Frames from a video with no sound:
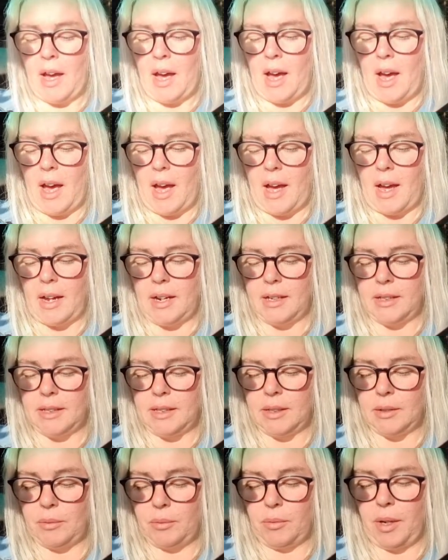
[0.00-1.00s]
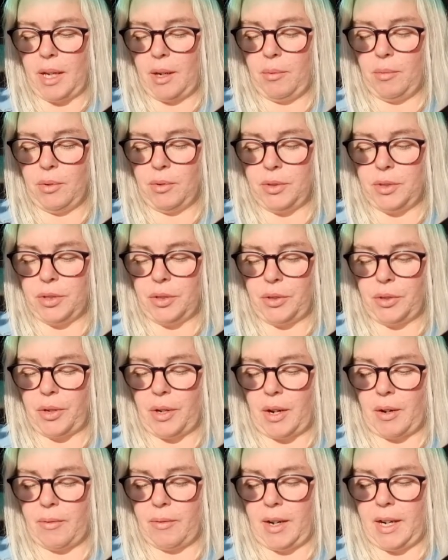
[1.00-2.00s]
and we will do
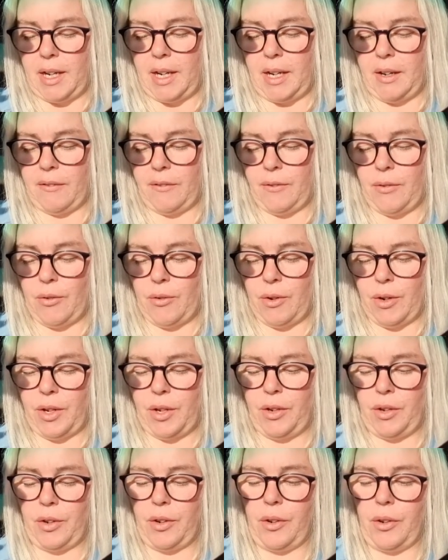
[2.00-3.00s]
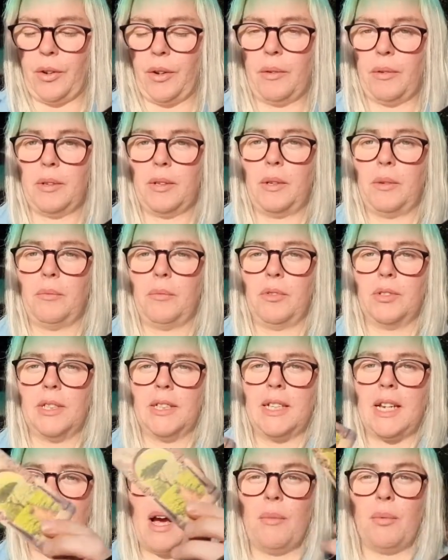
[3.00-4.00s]
a reading for you. We'll
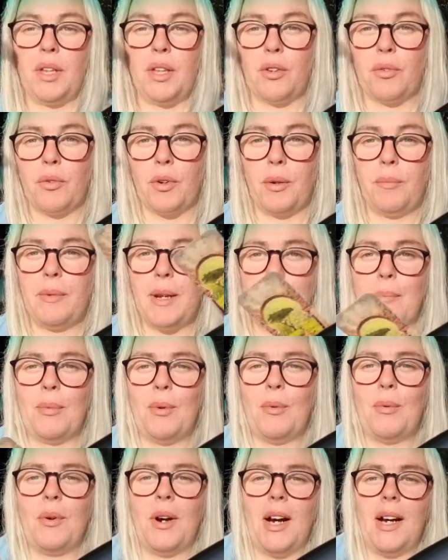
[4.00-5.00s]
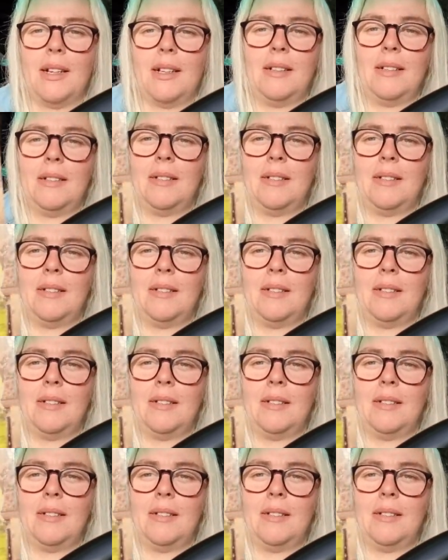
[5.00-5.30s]
start with group number 1.